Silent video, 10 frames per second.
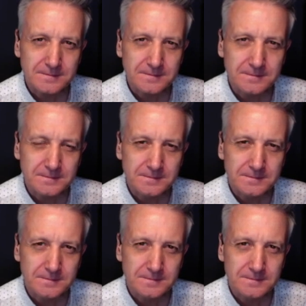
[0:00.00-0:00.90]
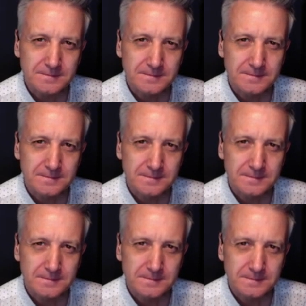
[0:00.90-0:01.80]

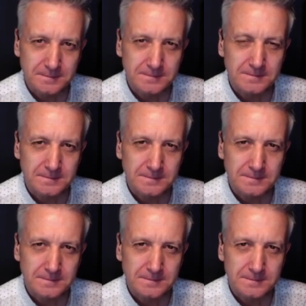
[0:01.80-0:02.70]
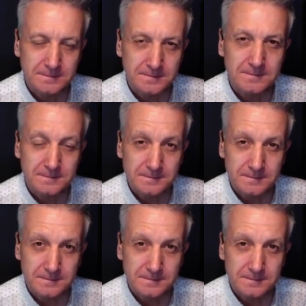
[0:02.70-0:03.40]
This person isn't speaking.